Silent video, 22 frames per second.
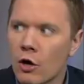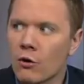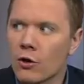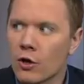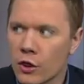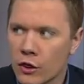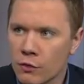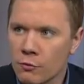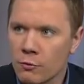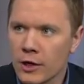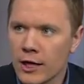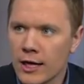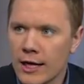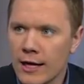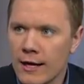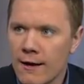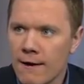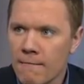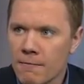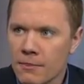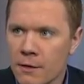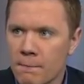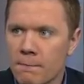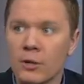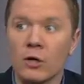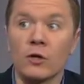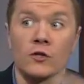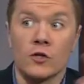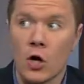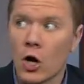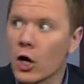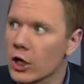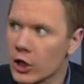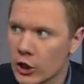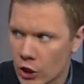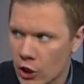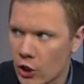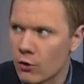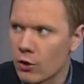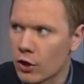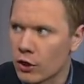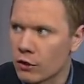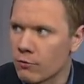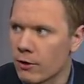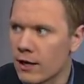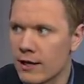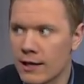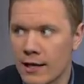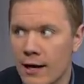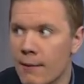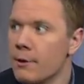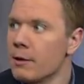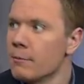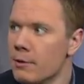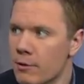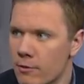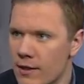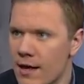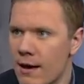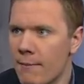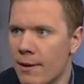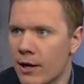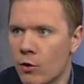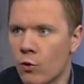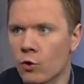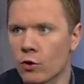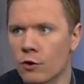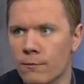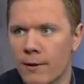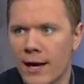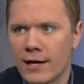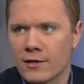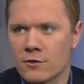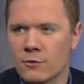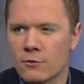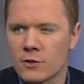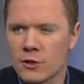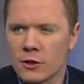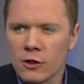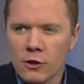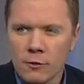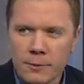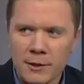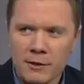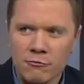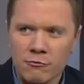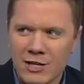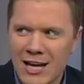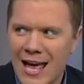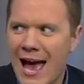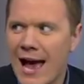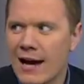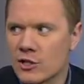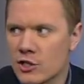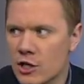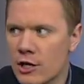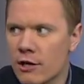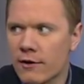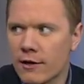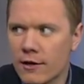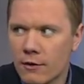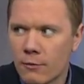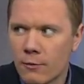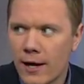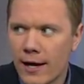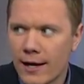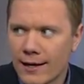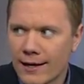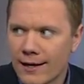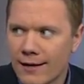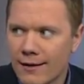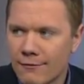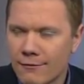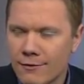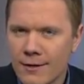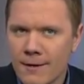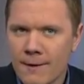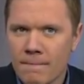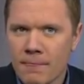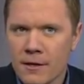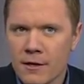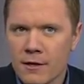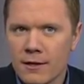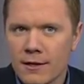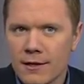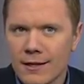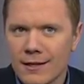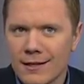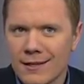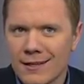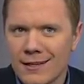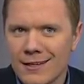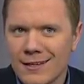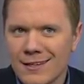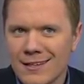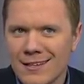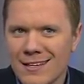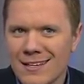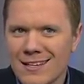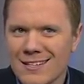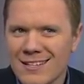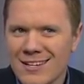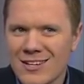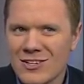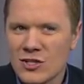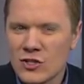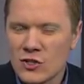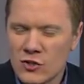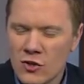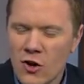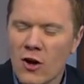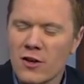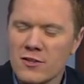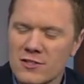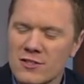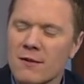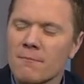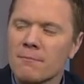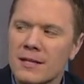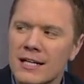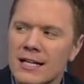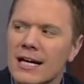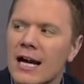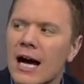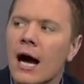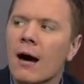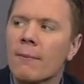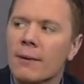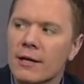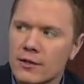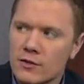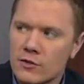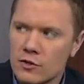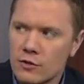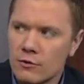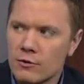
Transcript: go to three, the Bills are going to go to three, and then I'm going to be without my quarterback. So it was a little bit reactionary in a way, kind of uh, he, he saw something coming,